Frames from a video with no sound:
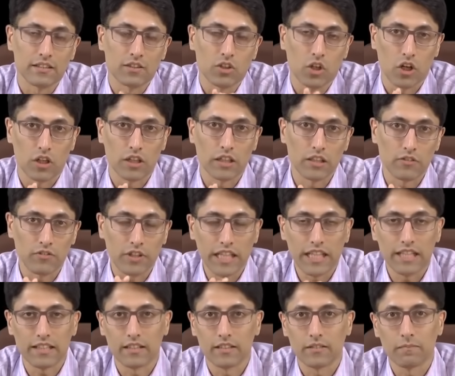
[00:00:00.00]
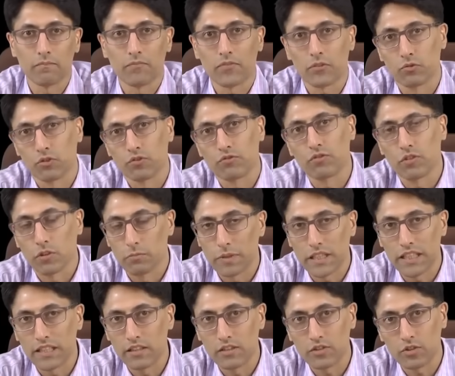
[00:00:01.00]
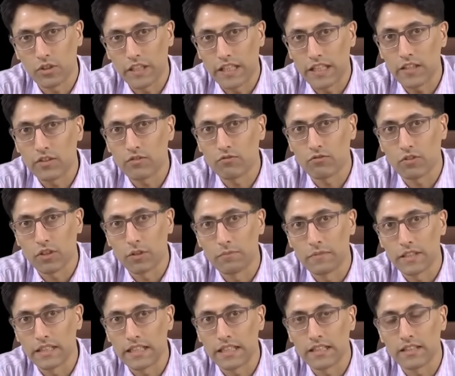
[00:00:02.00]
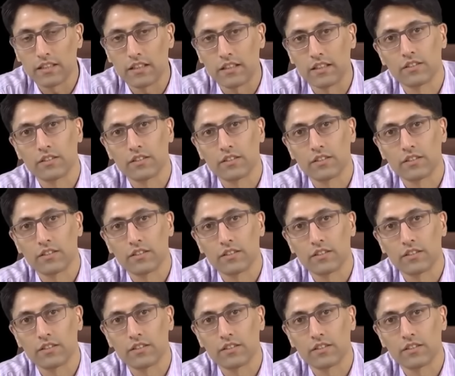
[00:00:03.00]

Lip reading: Garden of Eden were forbidden to eat from the